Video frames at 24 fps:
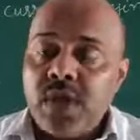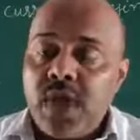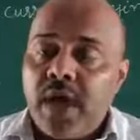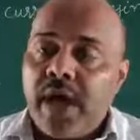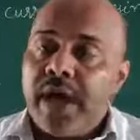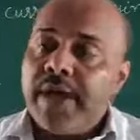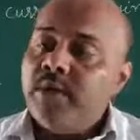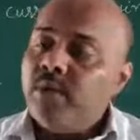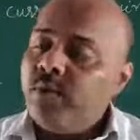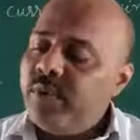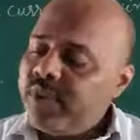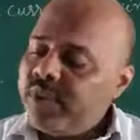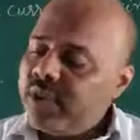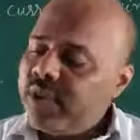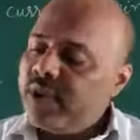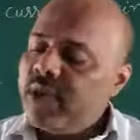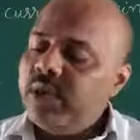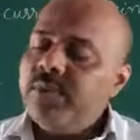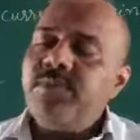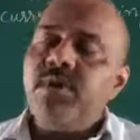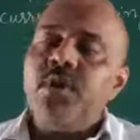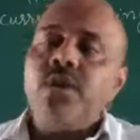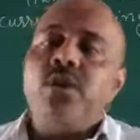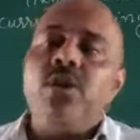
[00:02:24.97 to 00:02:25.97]
And when they
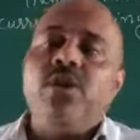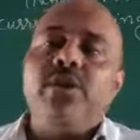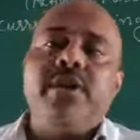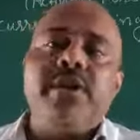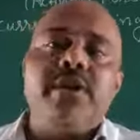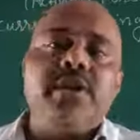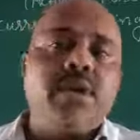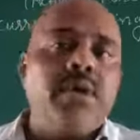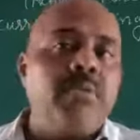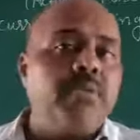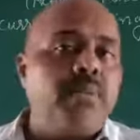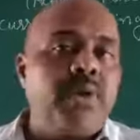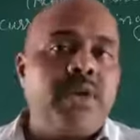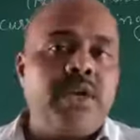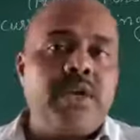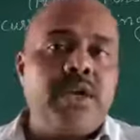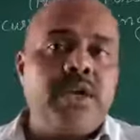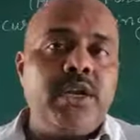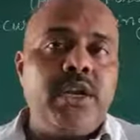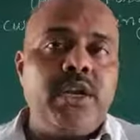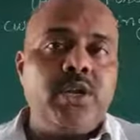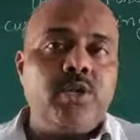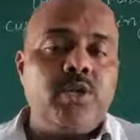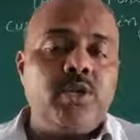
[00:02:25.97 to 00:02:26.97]
leave the contact of
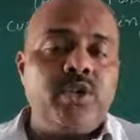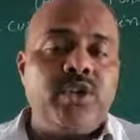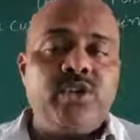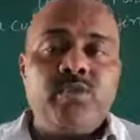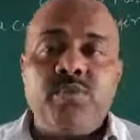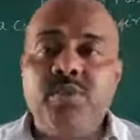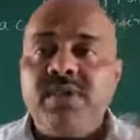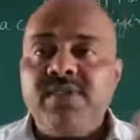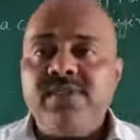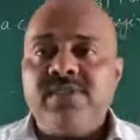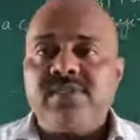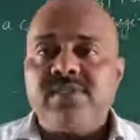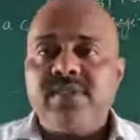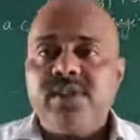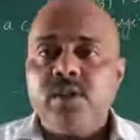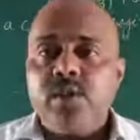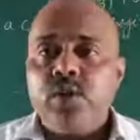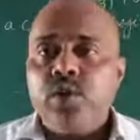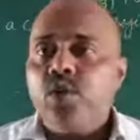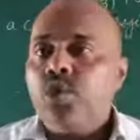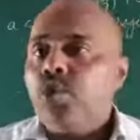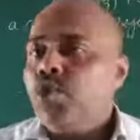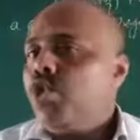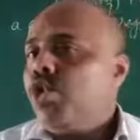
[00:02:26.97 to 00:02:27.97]
mercury liquid, it means
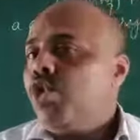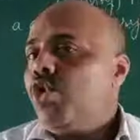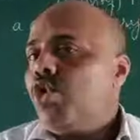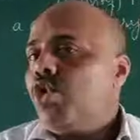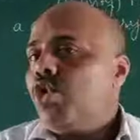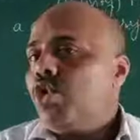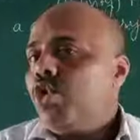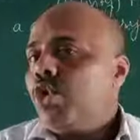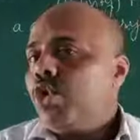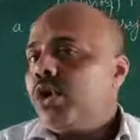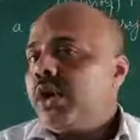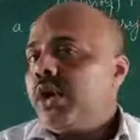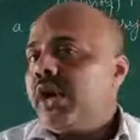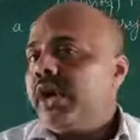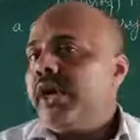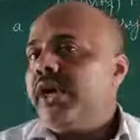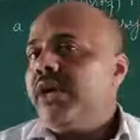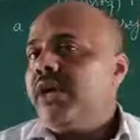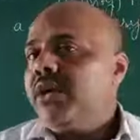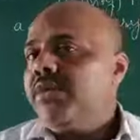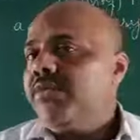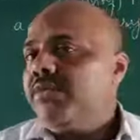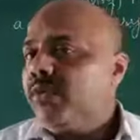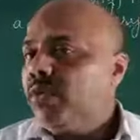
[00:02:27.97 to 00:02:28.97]
no
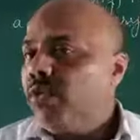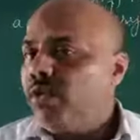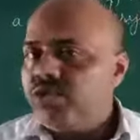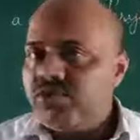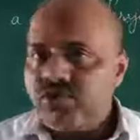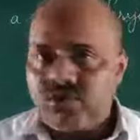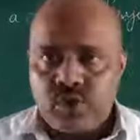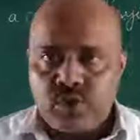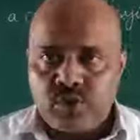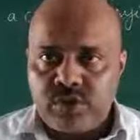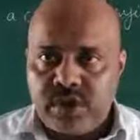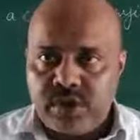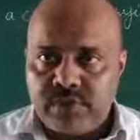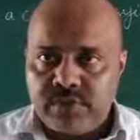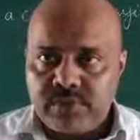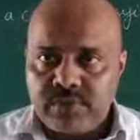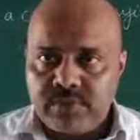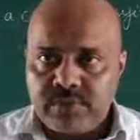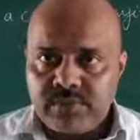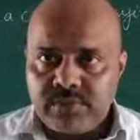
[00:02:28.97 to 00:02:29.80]
current flows through them,